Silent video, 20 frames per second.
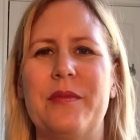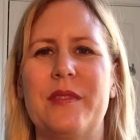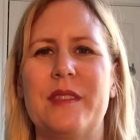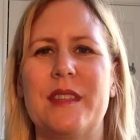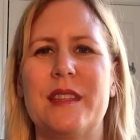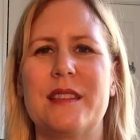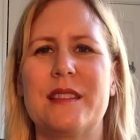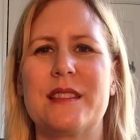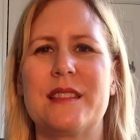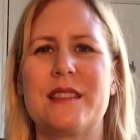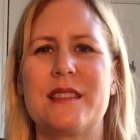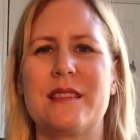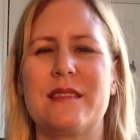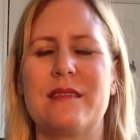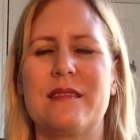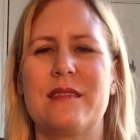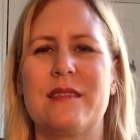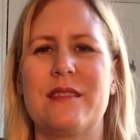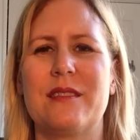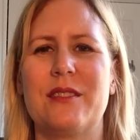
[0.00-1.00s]
There's
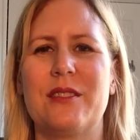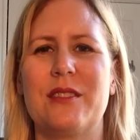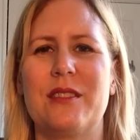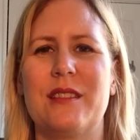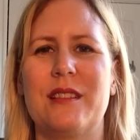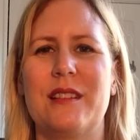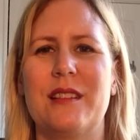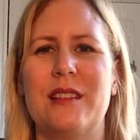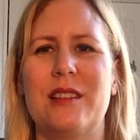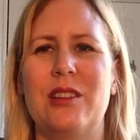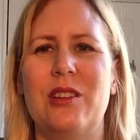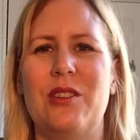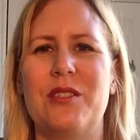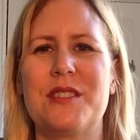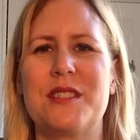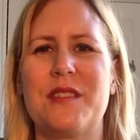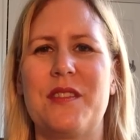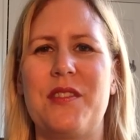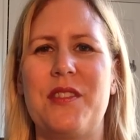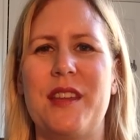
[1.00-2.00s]

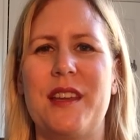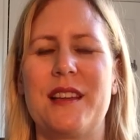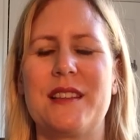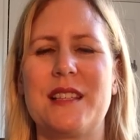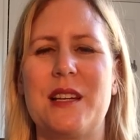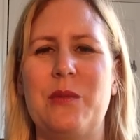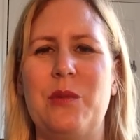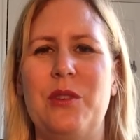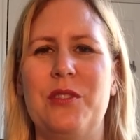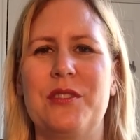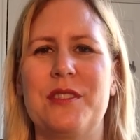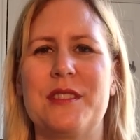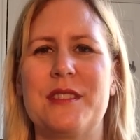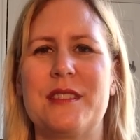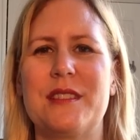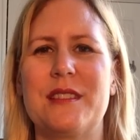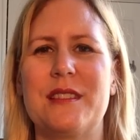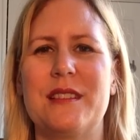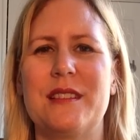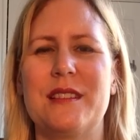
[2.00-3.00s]
lots of things I want
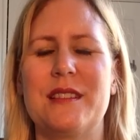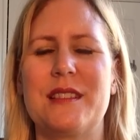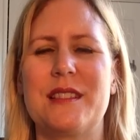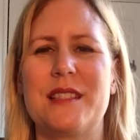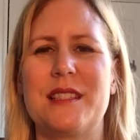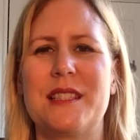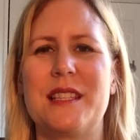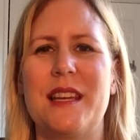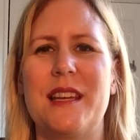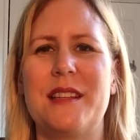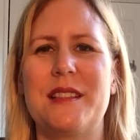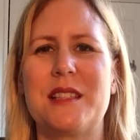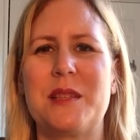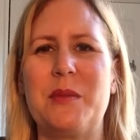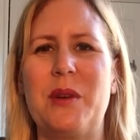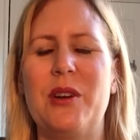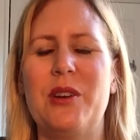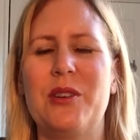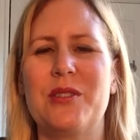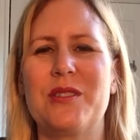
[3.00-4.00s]
to say to
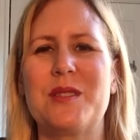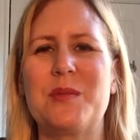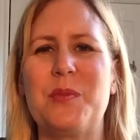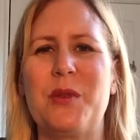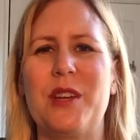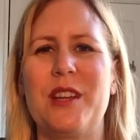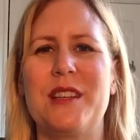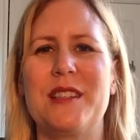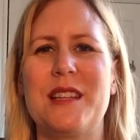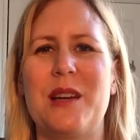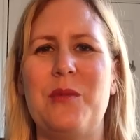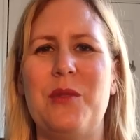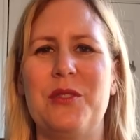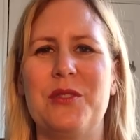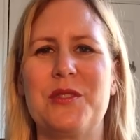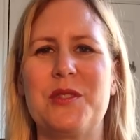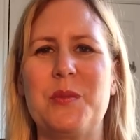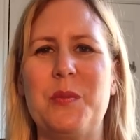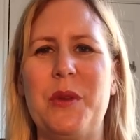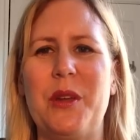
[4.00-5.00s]
my husband. I
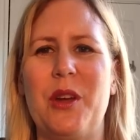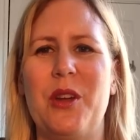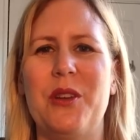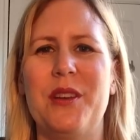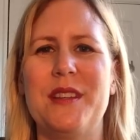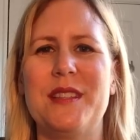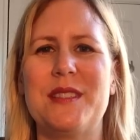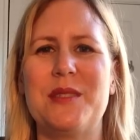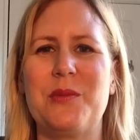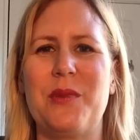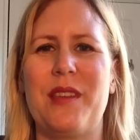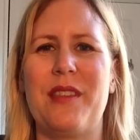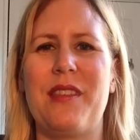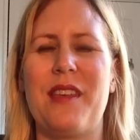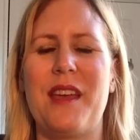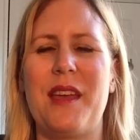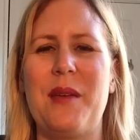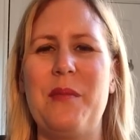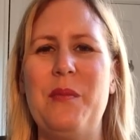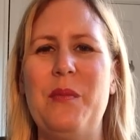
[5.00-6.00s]
want to be honest with
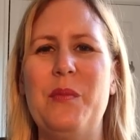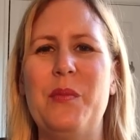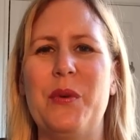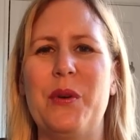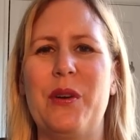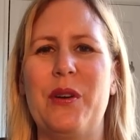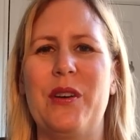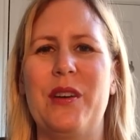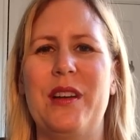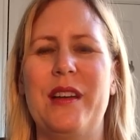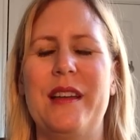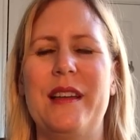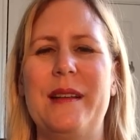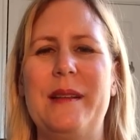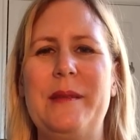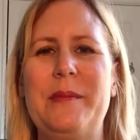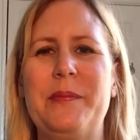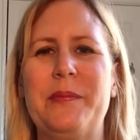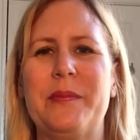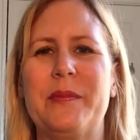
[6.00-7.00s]
him, but
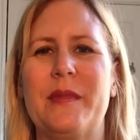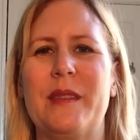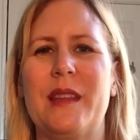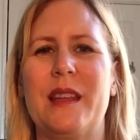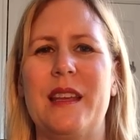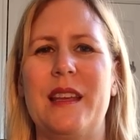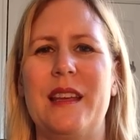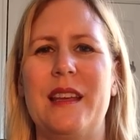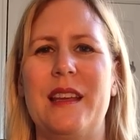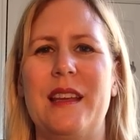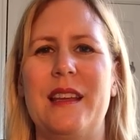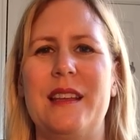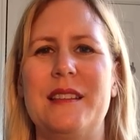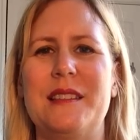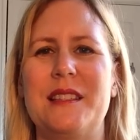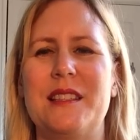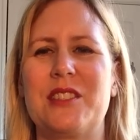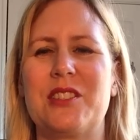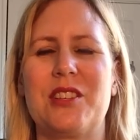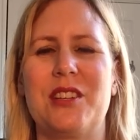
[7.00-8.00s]
is
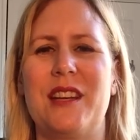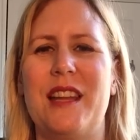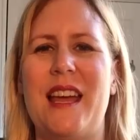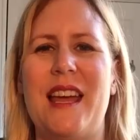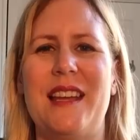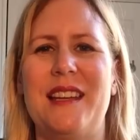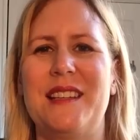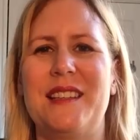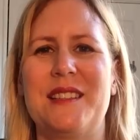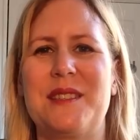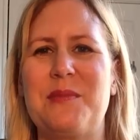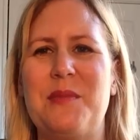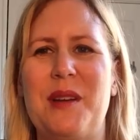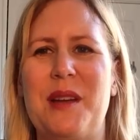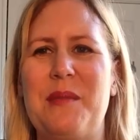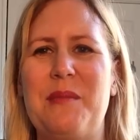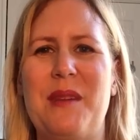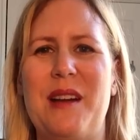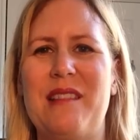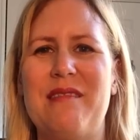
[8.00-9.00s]
this going to end
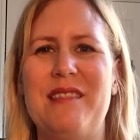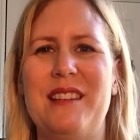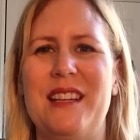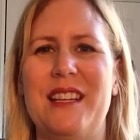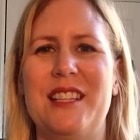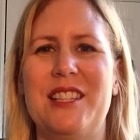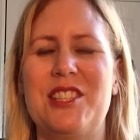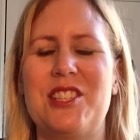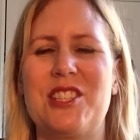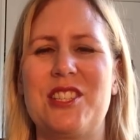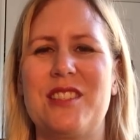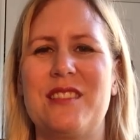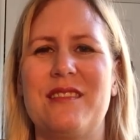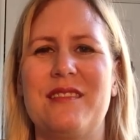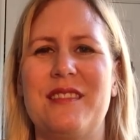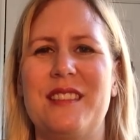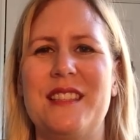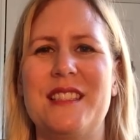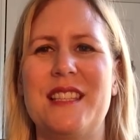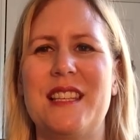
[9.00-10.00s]
my marriage?
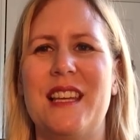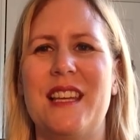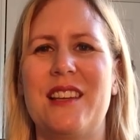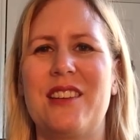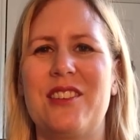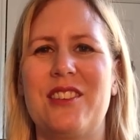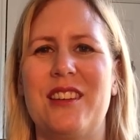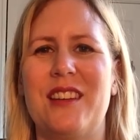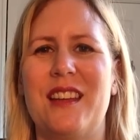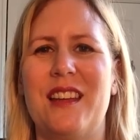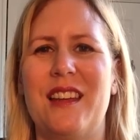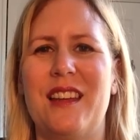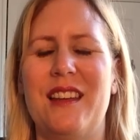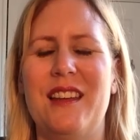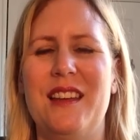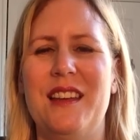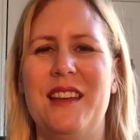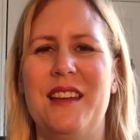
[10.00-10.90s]
Is it going to...